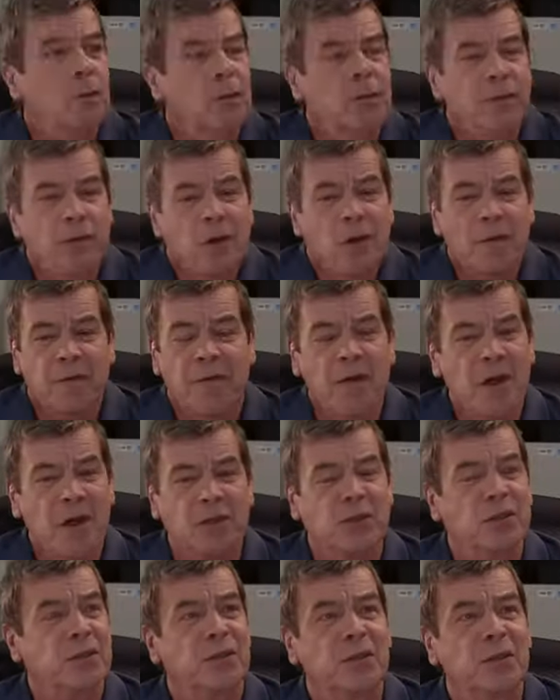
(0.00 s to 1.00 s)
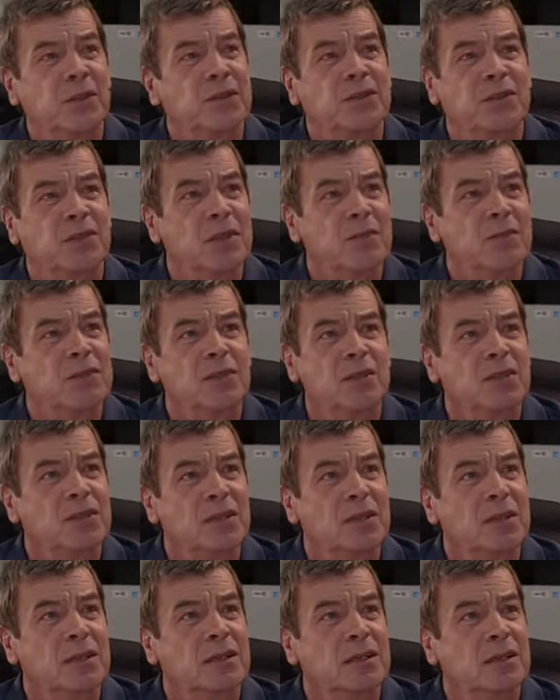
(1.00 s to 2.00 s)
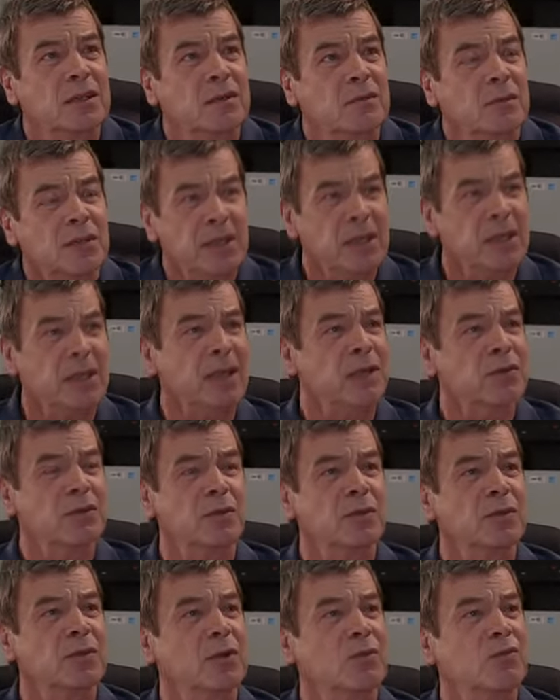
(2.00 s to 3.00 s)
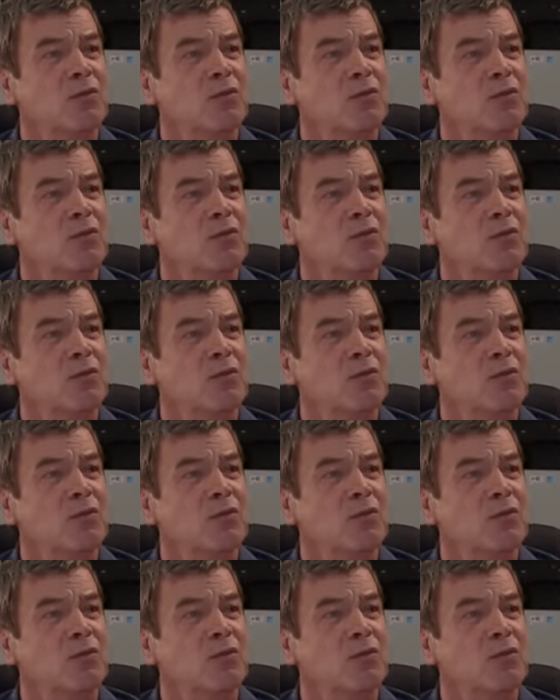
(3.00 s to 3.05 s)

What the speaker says: We've got a factory full of seamstresses. Why don't you get someone to